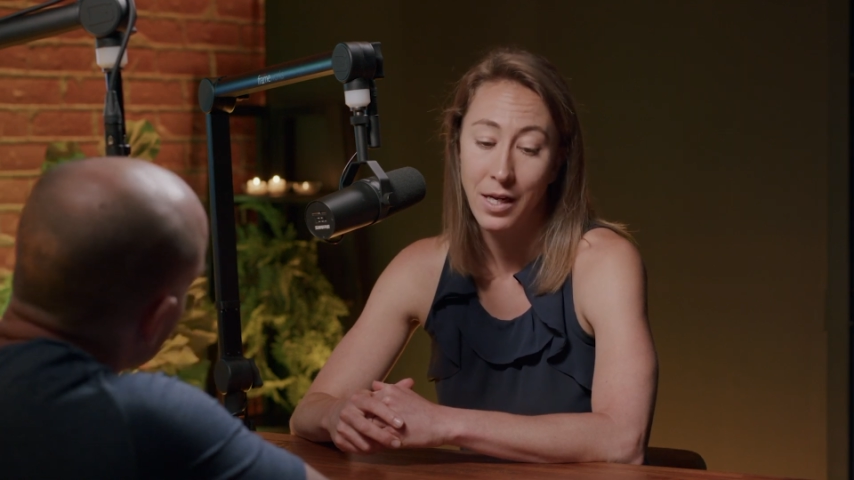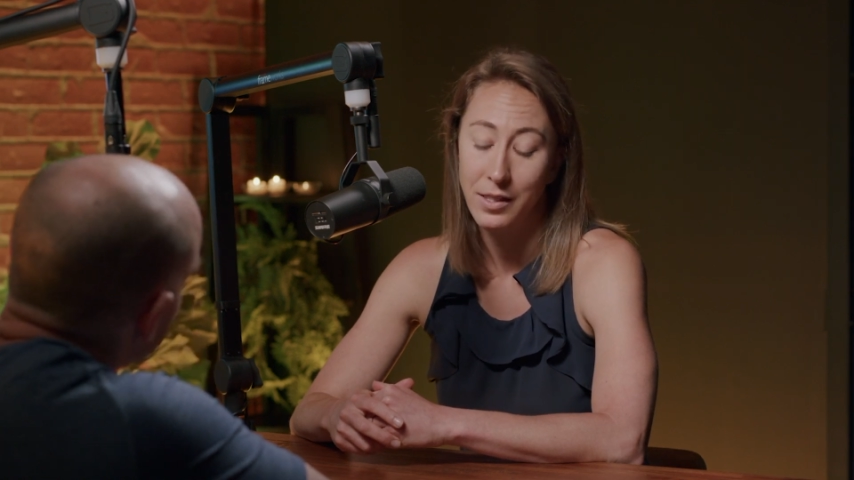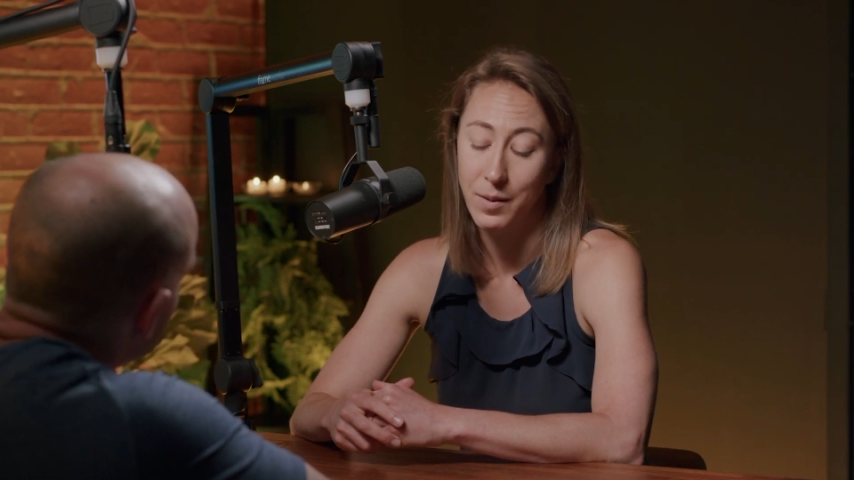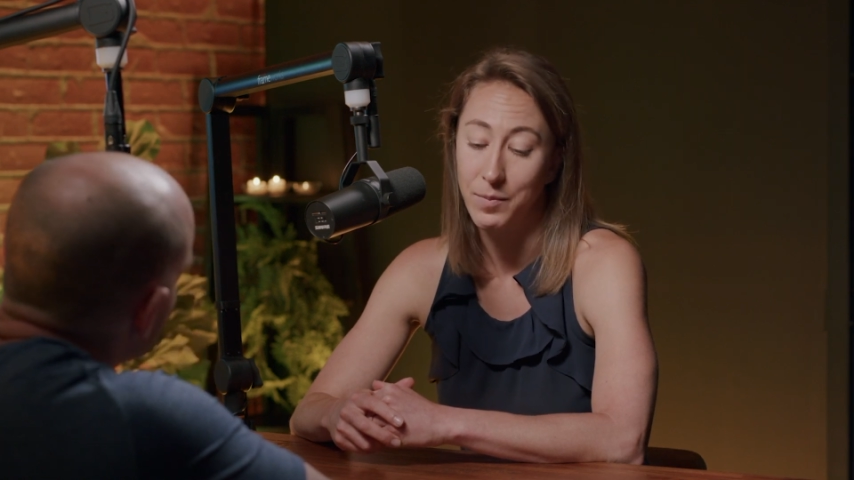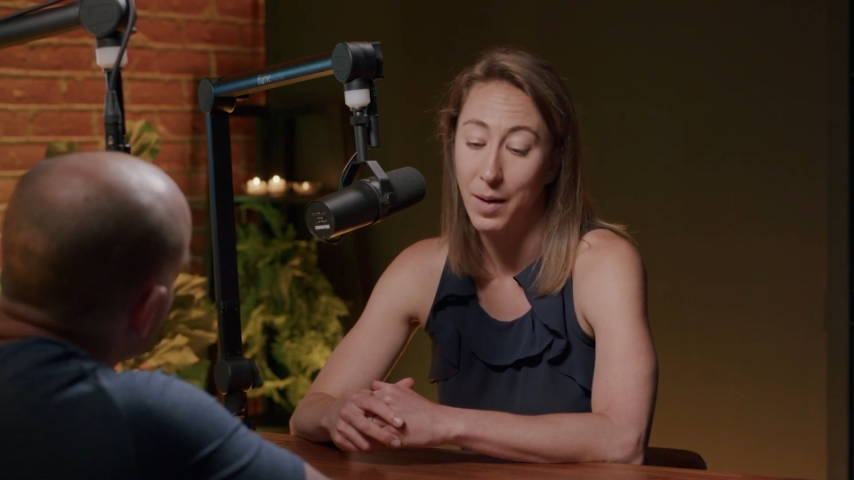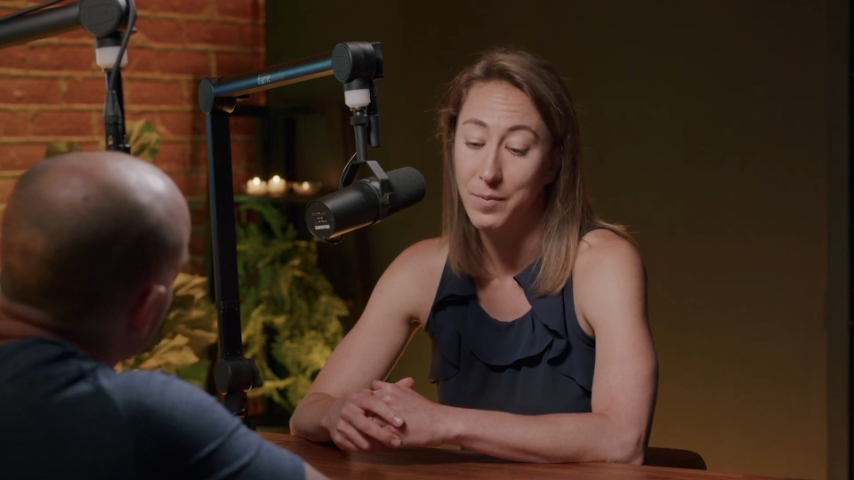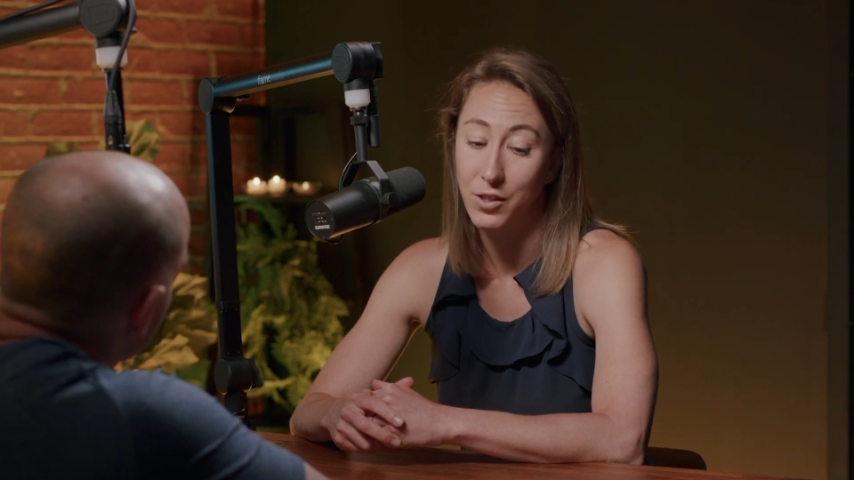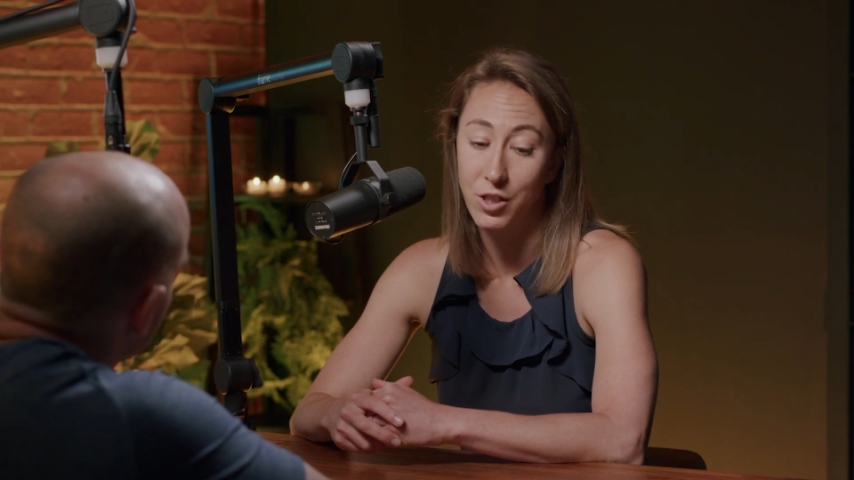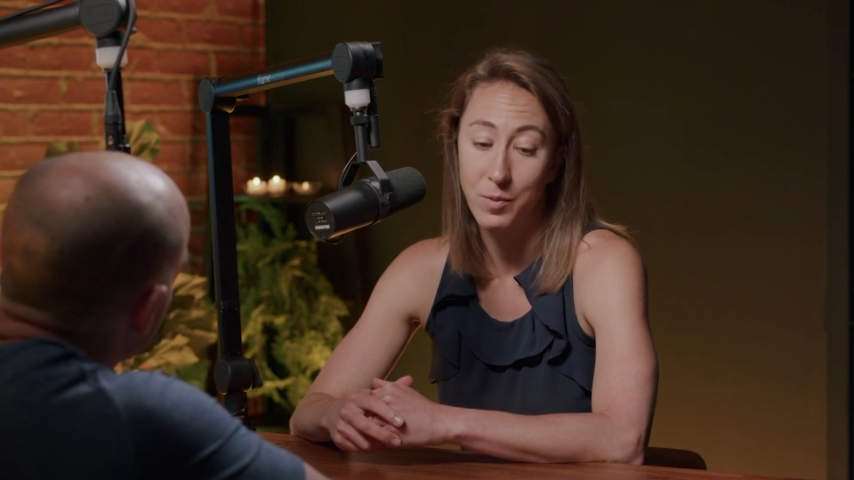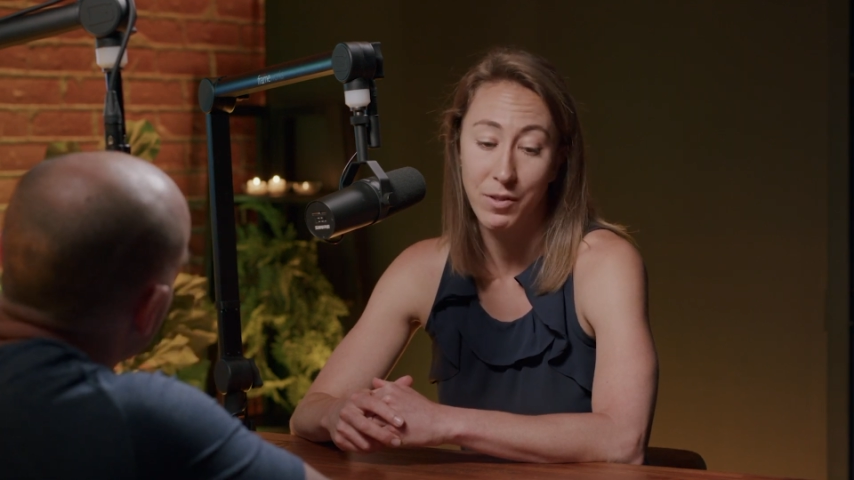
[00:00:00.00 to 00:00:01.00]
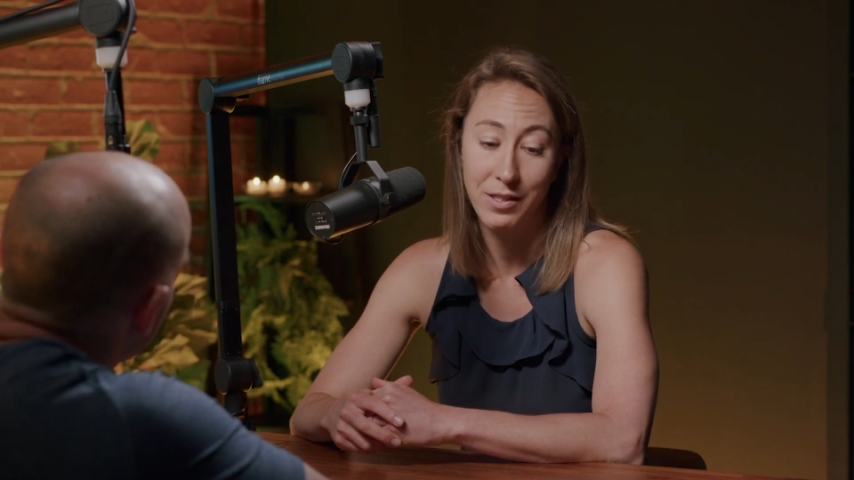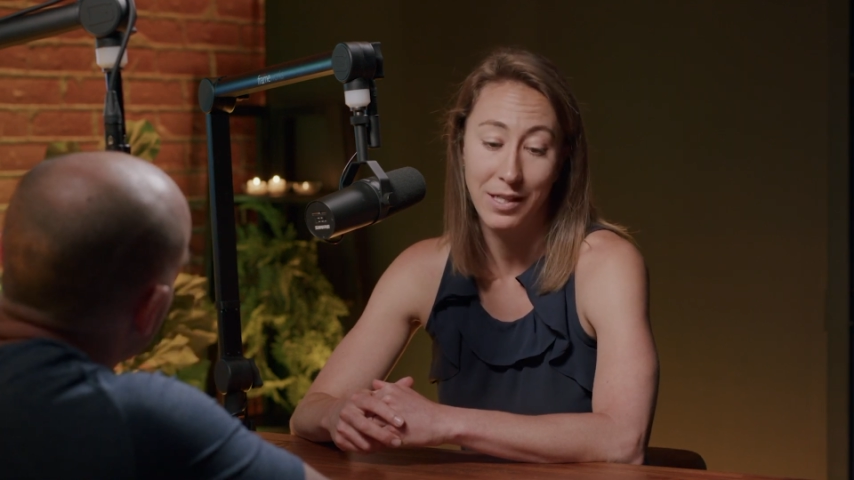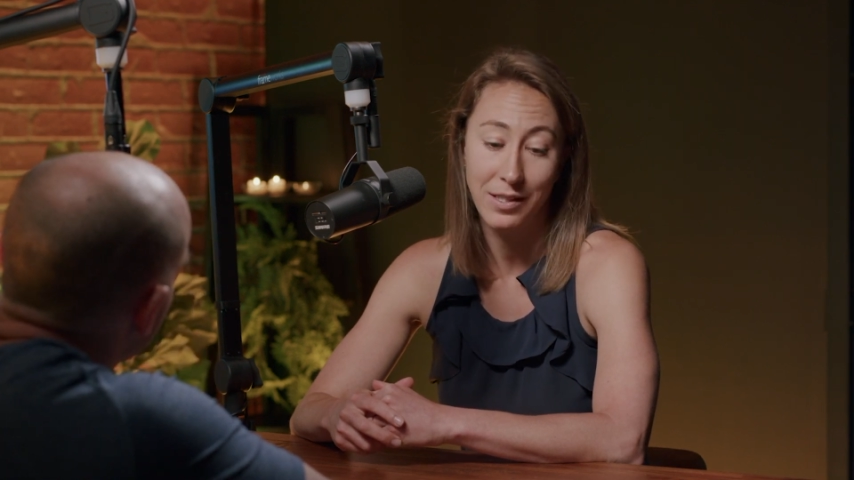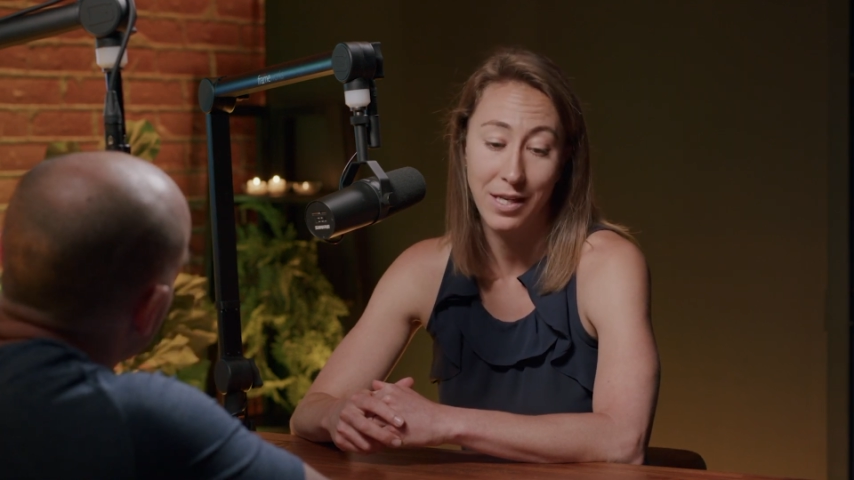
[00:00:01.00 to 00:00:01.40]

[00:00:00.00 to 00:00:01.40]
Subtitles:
Sometimes it just presents